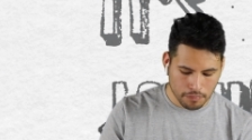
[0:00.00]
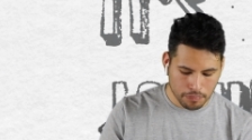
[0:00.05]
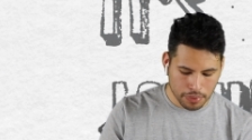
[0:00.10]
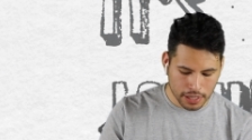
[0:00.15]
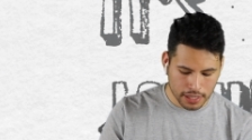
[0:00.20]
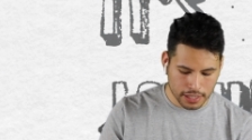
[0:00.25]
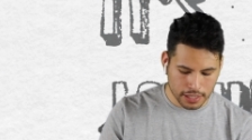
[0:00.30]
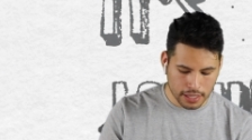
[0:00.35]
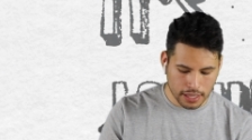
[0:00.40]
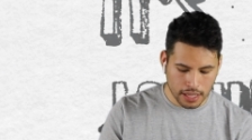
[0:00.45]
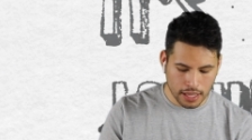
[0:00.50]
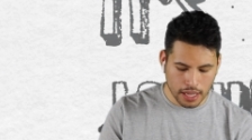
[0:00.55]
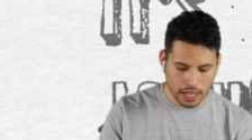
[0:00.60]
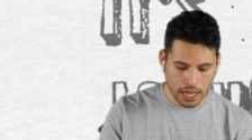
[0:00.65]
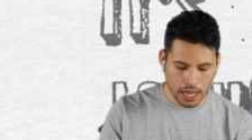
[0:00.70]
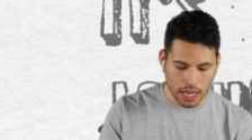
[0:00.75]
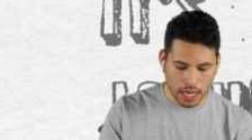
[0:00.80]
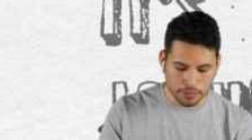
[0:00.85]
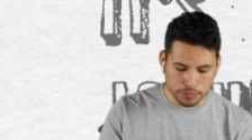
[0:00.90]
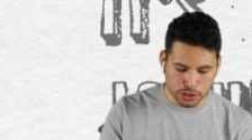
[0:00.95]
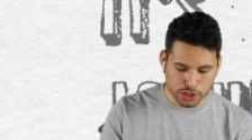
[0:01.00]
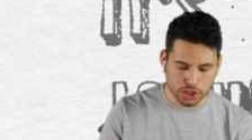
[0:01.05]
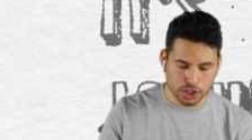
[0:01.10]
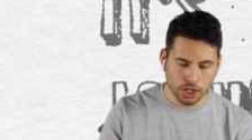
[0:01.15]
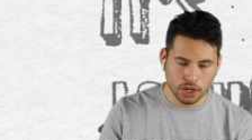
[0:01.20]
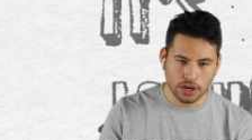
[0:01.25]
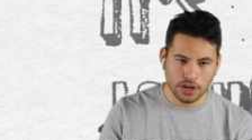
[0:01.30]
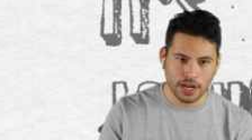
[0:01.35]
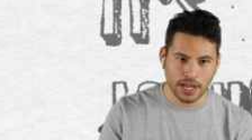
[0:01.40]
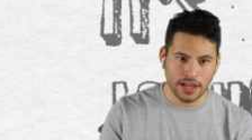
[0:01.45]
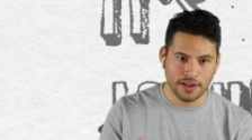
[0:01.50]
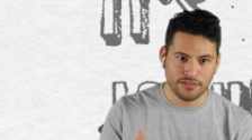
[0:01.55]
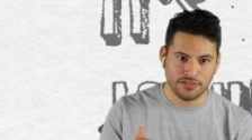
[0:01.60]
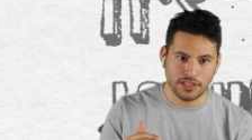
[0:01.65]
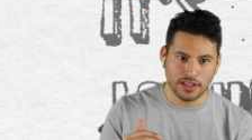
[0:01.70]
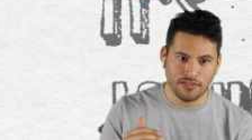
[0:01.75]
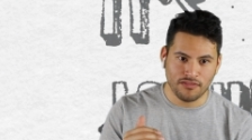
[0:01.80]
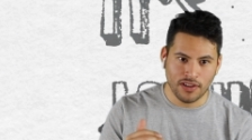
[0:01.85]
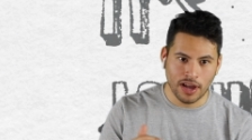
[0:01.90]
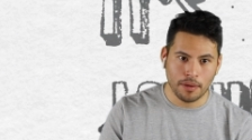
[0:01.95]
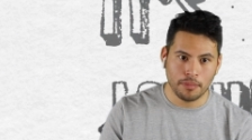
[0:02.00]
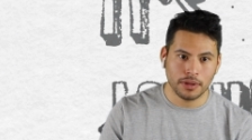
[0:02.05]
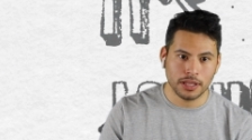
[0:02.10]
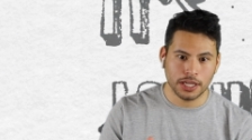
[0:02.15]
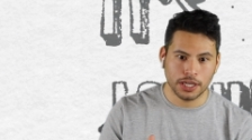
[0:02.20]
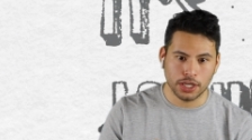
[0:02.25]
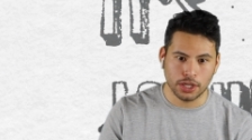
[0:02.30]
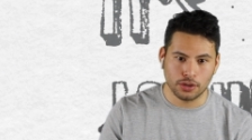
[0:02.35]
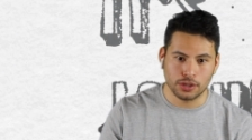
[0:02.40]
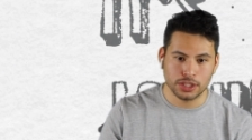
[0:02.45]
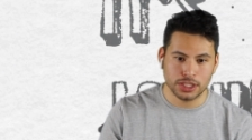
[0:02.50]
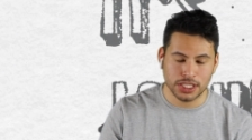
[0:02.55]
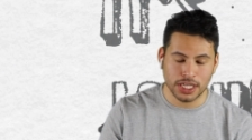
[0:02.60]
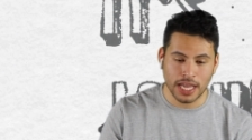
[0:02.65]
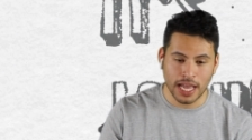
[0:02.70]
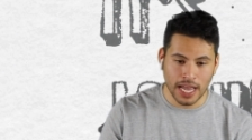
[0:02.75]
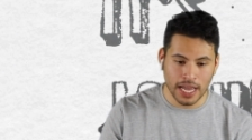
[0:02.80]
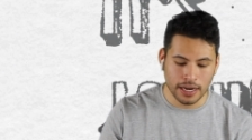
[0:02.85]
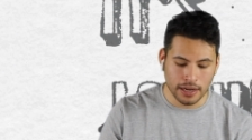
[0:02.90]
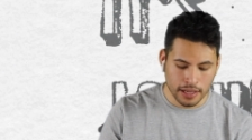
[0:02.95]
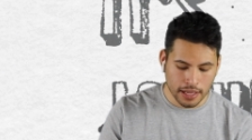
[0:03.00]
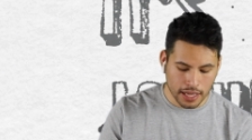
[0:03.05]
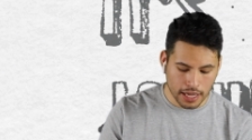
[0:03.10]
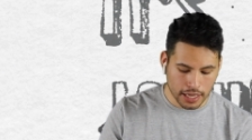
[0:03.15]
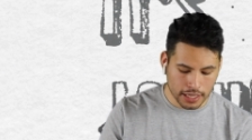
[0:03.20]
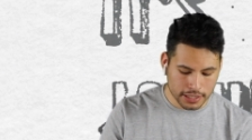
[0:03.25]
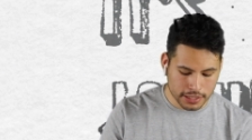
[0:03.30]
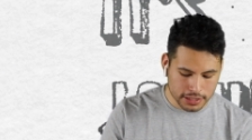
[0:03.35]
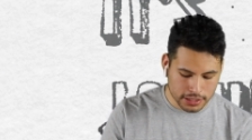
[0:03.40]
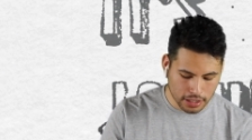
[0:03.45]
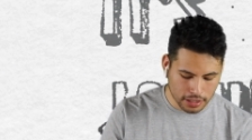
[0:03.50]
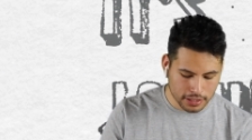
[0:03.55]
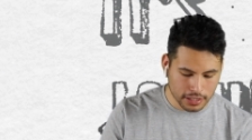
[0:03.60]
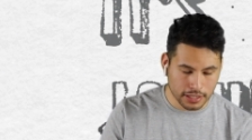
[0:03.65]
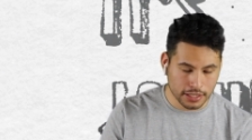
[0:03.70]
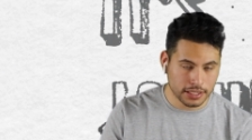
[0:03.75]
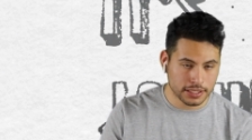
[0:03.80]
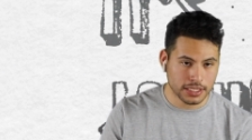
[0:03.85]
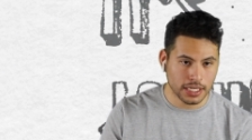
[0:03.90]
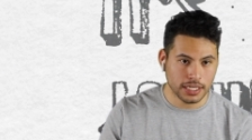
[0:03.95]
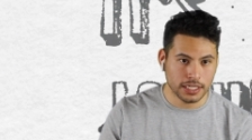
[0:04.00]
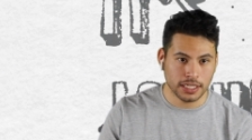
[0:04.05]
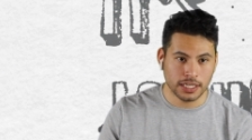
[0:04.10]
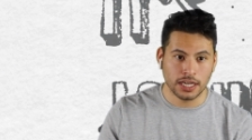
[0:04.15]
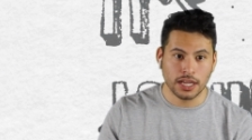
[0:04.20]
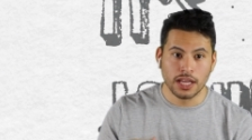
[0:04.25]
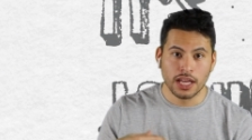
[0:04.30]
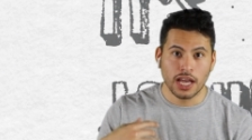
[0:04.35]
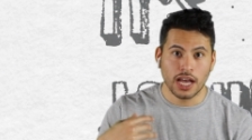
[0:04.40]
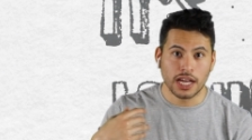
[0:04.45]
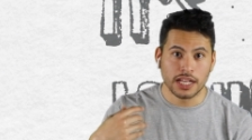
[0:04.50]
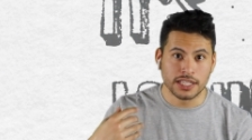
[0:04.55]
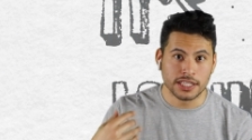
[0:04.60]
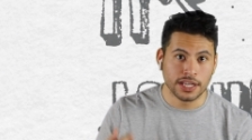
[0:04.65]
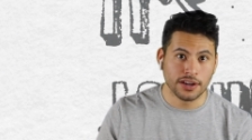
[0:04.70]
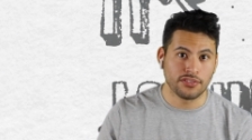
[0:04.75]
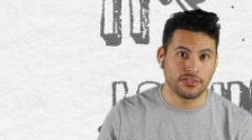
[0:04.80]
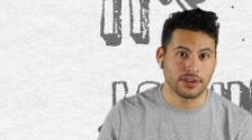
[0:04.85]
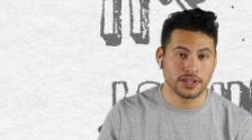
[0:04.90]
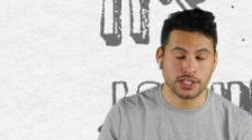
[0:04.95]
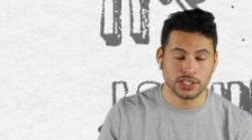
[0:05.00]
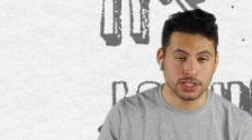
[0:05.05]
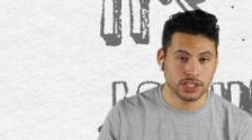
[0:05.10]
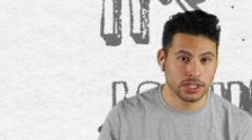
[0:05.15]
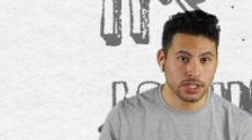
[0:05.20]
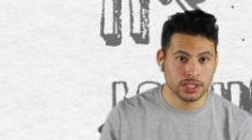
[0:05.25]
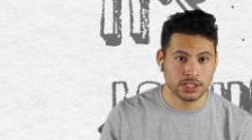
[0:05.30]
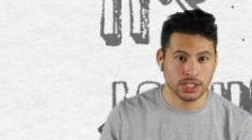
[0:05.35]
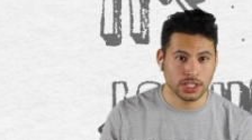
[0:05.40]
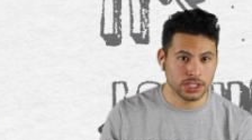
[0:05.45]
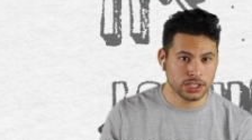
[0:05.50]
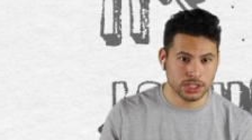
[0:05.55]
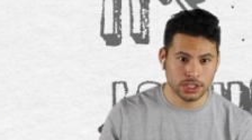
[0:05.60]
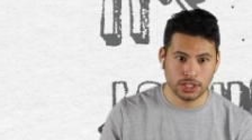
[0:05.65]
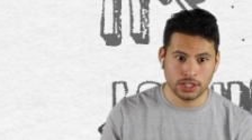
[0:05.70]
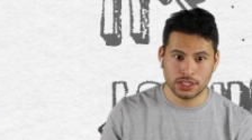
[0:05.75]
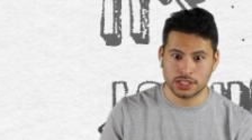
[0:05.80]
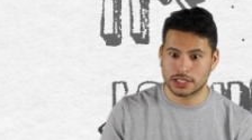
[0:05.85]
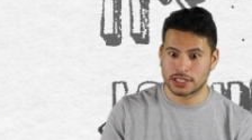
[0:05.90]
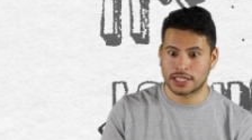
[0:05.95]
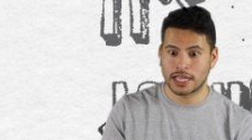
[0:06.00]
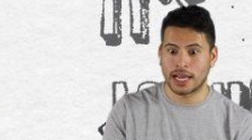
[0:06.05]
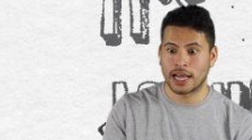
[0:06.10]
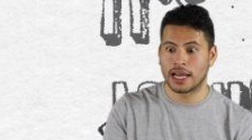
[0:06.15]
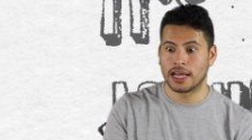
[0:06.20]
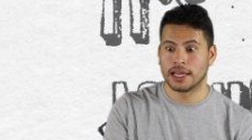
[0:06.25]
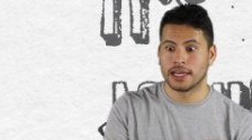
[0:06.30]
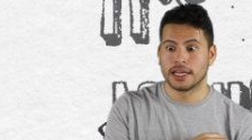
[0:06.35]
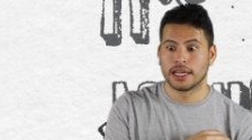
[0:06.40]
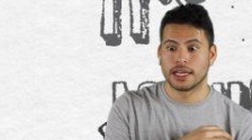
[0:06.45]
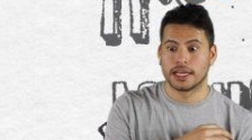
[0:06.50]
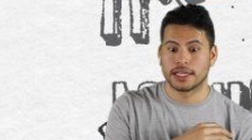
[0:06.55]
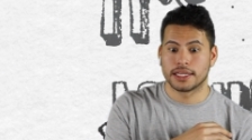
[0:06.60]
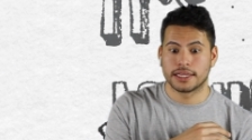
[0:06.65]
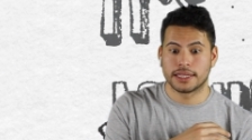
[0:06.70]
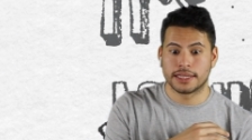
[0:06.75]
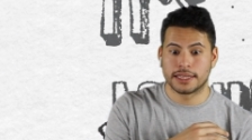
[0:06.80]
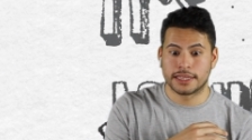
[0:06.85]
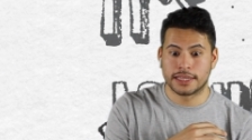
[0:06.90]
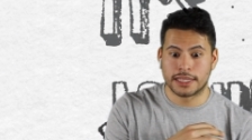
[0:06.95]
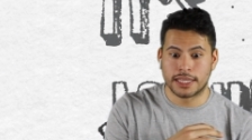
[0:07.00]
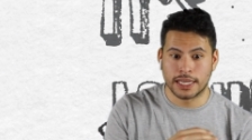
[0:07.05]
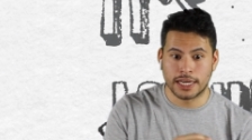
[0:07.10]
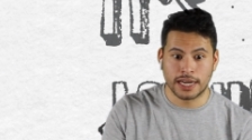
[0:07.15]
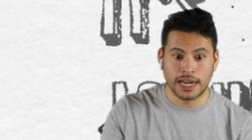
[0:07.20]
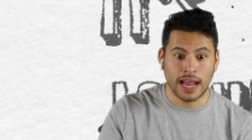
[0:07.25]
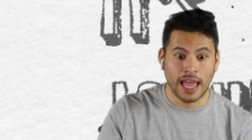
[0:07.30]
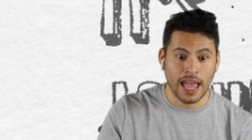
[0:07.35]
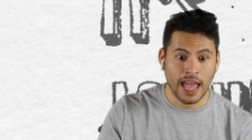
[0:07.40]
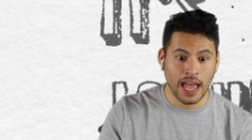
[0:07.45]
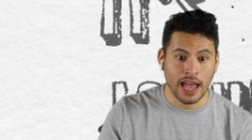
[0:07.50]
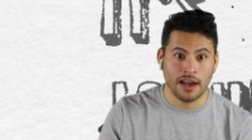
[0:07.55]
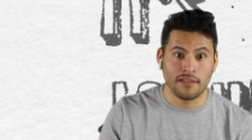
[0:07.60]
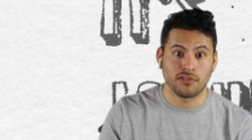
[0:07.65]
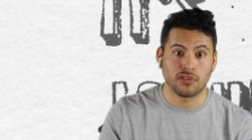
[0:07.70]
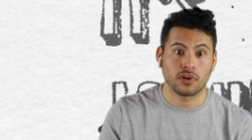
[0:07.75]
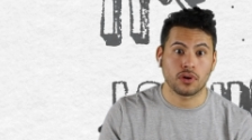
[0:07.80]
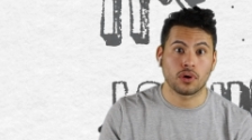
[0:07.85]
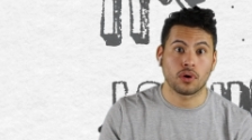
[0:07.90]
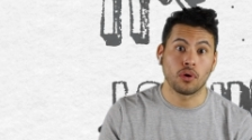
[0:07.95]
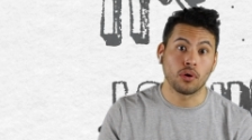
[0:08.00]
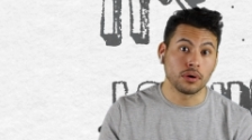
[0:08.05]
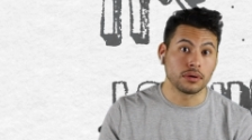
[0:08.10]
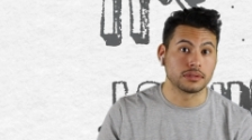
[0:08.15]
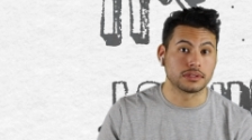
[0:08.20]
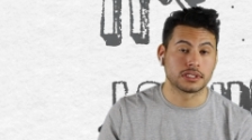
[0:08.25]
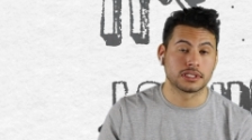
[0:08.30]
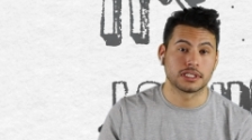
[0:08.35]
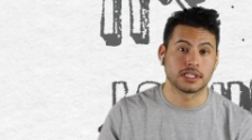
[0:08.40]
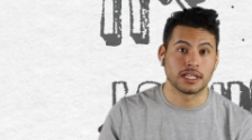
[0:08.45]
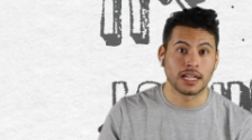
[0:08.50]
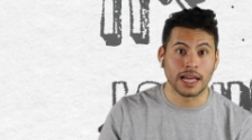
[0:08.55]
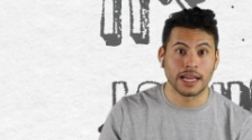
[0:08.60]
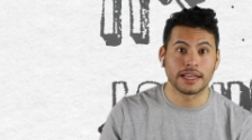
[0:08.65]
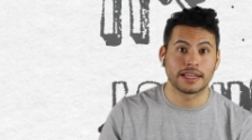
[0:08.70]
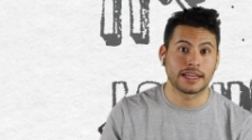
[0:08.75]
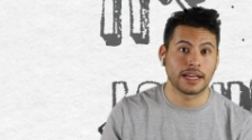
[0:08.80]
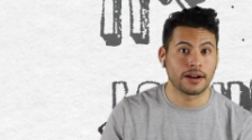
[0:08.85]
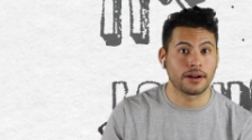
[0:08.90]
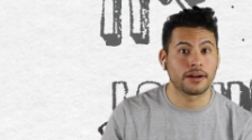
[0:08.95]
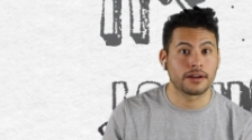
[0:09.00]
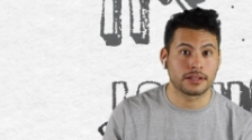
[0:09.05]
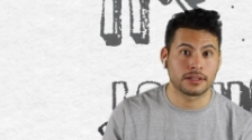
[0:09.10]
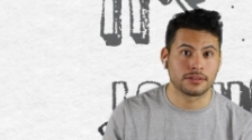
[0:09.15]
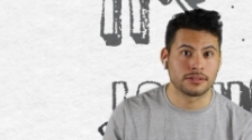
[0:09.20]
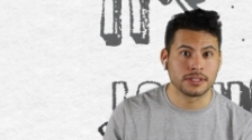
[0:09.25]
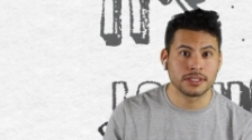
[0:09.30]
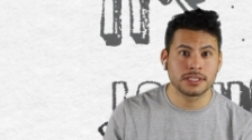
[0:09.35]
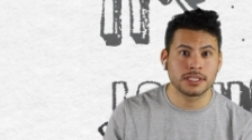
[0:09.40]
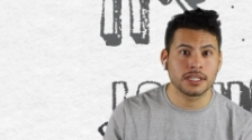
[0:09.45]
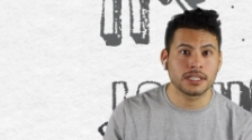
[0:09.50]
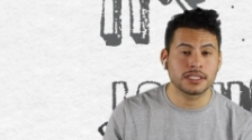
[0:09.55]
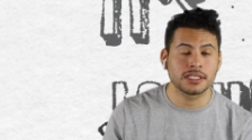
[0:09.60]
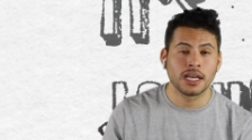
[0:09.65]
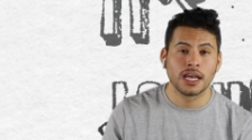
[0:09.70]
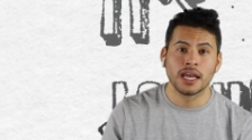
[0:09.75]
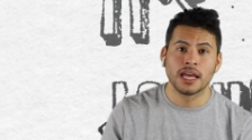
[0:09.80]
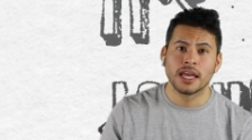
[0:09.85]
But I'm sure if the family knew she had started attending a different church, a church that didn't have cult-like characteristics,